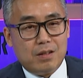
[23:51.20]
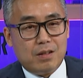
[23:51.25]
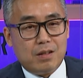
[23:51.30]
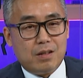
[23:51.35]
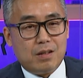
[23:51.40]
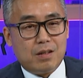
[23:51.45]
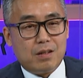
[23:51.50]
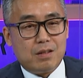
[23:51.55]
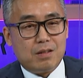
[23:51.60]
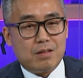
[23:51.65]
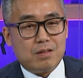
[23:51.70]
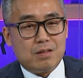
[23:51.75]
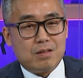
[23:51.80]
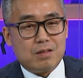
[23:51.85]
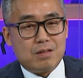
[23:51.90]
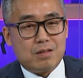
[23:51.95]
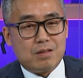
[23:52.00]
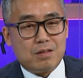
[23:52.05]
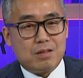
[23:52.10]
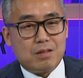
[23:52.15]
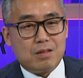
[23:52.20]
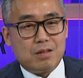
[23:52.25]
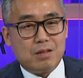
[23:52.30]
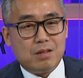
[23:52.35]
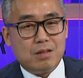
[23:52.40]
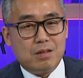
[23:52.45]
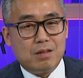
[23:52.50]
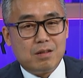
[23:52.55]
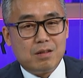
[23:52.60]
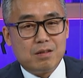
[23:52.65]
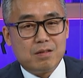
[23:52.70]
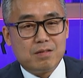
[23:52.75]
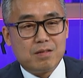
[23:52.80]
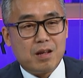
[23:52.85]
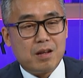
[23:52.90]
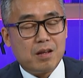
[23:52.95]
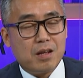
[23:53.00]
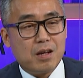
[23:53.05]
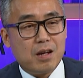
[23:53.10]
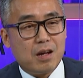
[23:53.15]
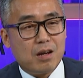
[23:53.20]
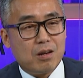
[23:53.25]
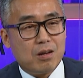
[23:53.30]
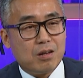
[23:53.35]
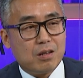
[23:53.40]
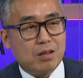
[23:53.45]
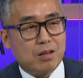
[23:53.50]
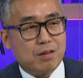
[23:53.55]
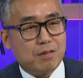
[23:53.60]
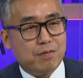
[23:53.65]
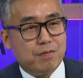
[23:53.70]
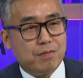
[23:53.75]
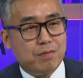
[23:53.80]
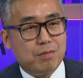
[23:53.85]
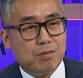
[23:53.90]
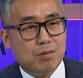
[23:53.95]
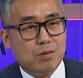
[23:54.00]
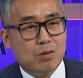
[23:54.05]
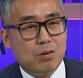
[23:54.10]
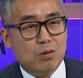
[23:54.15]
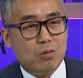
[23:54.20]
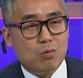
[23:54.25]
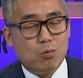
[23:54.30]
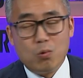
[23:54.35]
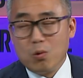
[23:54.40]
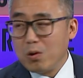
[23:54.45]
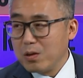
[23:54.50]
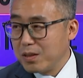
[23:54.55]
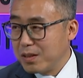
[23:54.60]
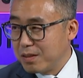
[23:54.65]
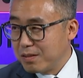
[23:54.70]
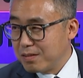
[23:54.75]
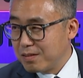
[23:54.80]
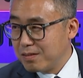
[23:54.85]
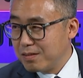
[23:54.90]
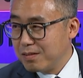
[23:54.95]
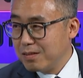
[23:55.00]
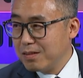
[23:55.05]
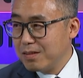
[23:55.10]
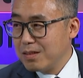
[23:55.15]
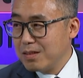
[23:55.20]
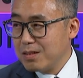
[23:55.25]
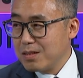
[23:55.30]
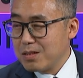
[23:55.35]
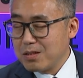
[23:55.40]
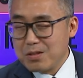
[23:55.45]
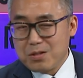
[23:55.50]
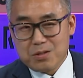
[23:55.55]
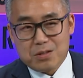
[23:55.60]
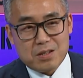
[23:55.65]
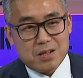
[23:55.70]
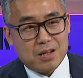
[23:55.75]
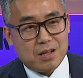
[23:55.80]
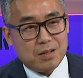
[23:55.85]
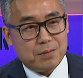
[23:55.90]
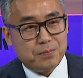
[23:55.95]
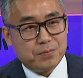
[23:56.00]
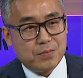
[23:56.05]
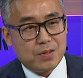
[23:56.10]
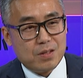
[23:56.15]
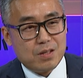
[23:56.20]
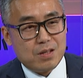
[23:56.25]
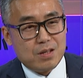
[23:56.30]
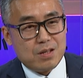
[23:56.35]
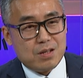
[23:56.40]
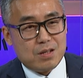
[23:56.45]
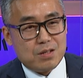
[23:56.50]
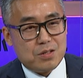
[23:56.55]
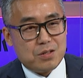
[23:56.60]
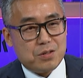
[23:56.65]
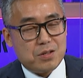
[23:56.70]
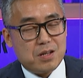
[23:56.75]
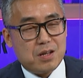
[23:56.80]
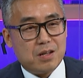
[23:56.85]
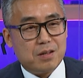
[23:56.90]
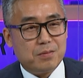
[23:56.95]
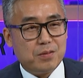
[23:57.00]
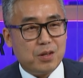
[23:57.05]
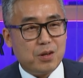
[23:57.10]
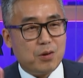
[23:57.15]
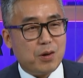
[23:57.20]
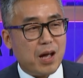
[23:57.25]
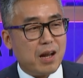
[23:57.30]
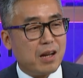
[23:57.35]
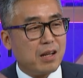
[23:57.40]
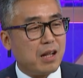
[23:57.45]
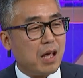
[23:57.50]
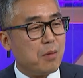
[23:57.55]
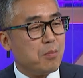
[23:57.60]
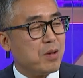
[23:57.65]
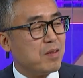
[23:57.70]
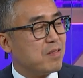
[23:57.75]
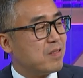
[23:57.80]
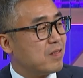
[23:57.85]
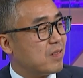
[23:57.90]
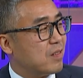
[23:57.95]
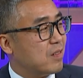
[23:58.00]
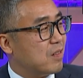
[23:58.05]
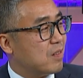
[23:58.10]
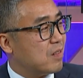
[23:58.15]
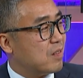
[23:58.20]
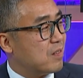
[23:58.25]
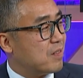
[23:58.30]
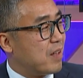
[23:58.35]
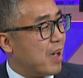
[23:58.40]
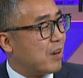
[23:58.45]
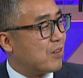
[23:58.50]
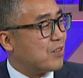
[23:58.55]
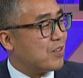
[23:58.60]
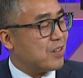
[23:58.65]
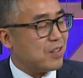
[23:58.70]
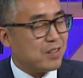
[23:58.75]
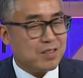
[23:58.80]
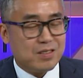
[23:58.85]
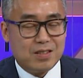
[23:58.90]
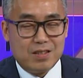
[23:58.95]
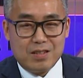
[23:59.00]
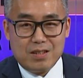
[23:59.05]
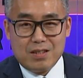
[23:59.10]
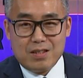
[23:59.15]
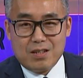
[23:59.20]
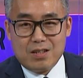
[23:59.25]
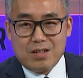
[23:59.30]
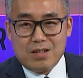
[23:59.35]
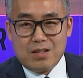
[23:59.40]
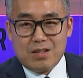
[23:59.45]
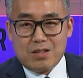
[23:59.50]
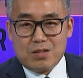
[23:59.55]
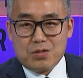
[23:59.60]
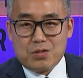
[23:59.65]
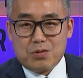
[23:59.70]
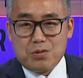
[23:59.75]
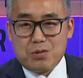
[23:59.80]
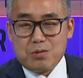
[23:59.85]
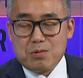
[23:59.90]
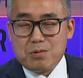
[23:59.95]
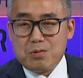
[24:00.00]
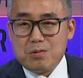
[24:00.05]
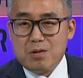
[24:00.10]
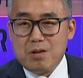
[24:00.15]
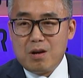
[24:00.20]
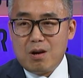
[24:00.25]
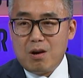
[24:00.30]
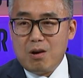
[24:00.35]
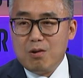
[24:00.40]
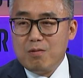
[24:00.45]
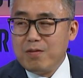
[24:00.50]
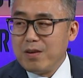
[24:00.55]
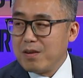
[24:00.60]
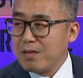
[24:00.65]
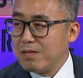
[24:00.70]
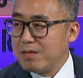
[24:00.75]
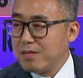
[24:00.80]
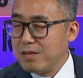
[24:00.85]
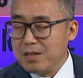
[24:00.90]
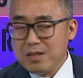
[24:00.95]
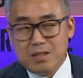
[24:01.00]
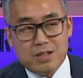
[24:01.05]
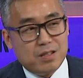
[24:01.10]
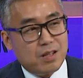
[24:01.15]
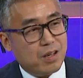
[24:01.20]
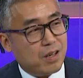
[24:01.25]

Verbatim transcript: and they're sending a lot of warnings to the, to the you know, entertainment sector mm-hmm. to do overseas